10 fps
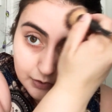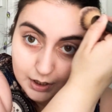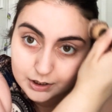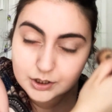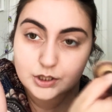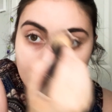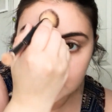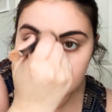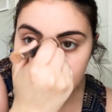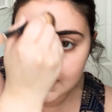And it's just
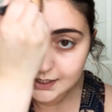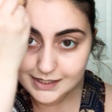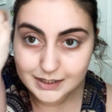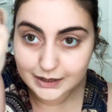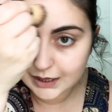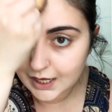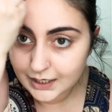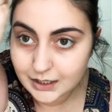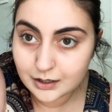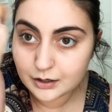like a nice
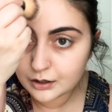light,